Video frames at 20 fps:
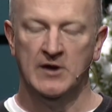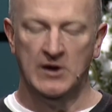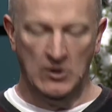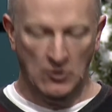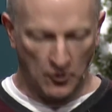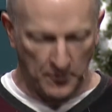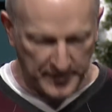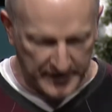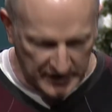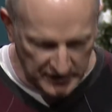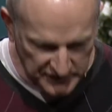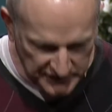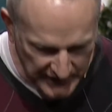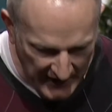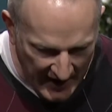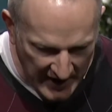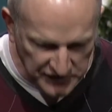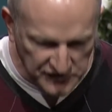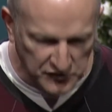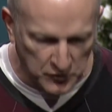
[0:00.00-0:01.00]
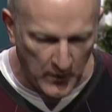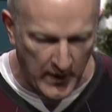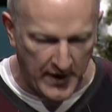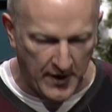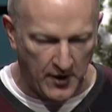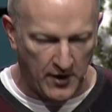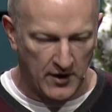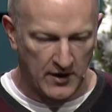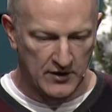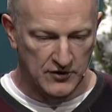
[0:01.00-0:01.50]
Well, because that's
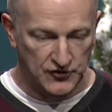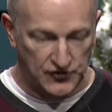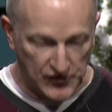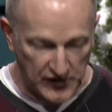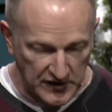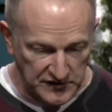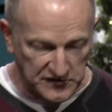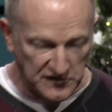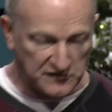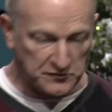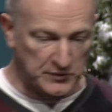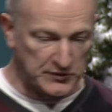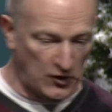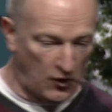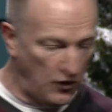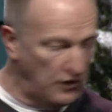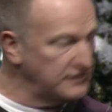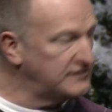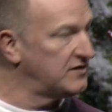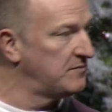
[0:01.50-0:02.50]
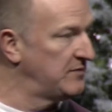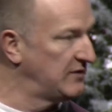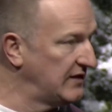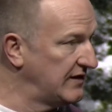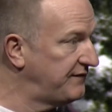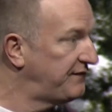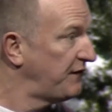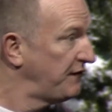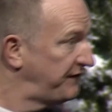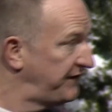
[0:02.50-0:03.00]
where Jesus would ultimately
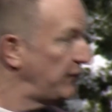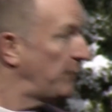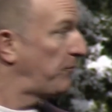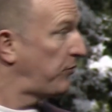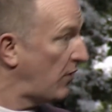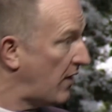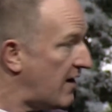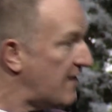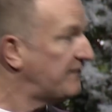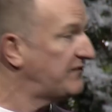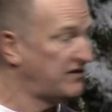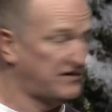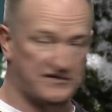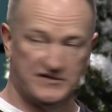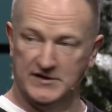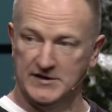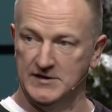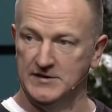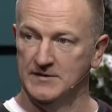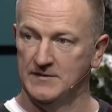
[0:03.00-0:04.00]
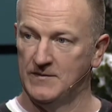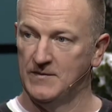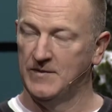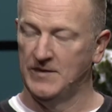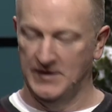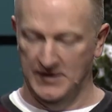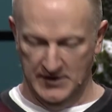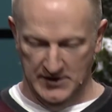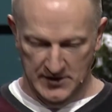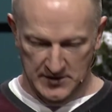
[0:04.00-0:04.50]
fulfill prophecy
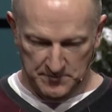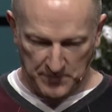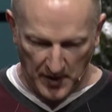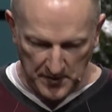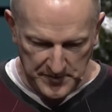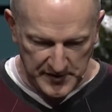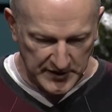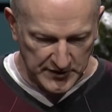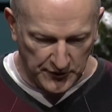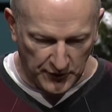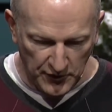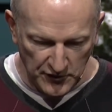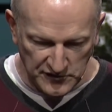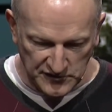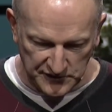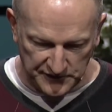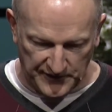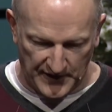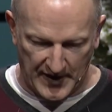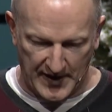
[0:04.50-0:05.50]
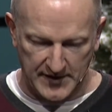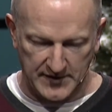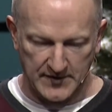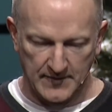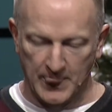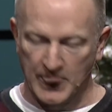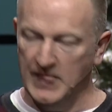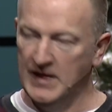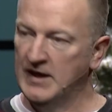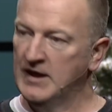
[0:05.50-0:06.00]
by being crucified.
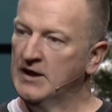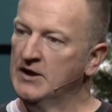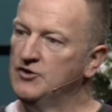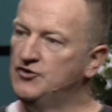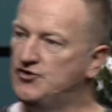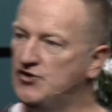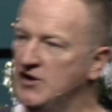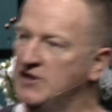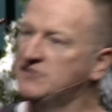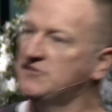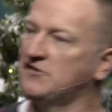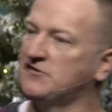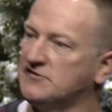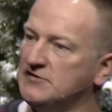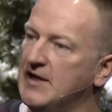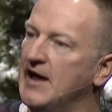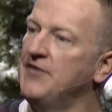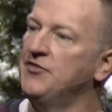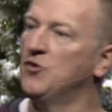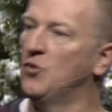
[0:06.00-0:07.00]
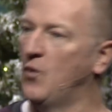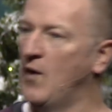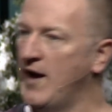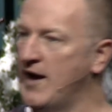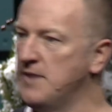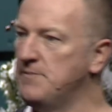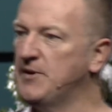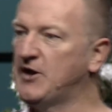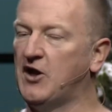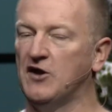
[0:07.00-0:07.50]
Jesus led the way
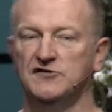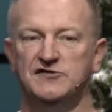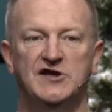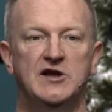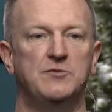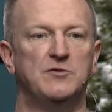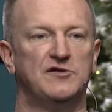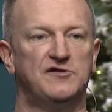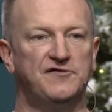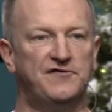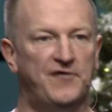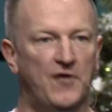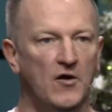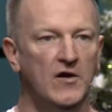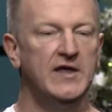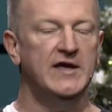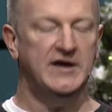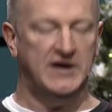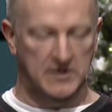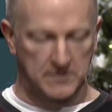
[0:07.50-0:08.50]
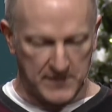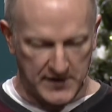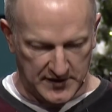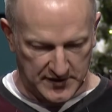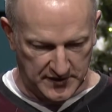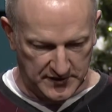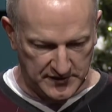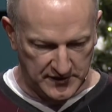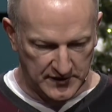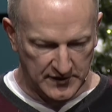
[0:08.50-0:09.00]
because he was fully
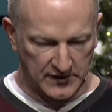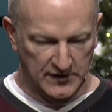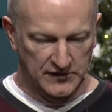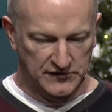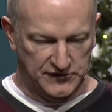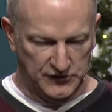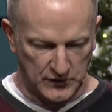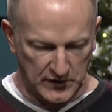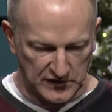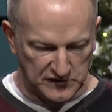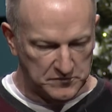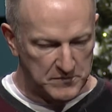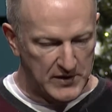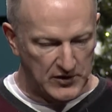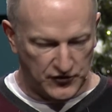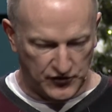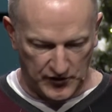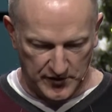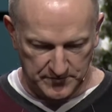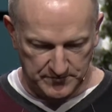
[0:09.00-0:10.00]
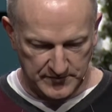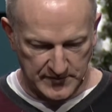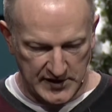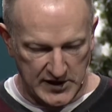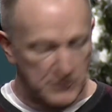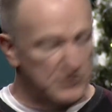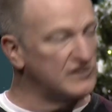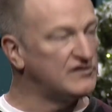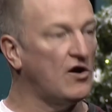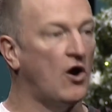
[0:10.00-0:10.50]
committed to his mission, he
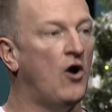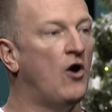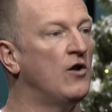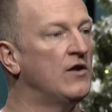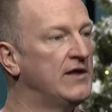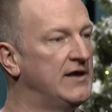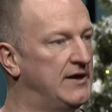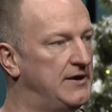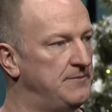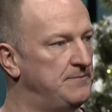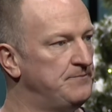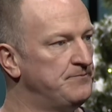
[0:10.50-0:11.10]
was all in.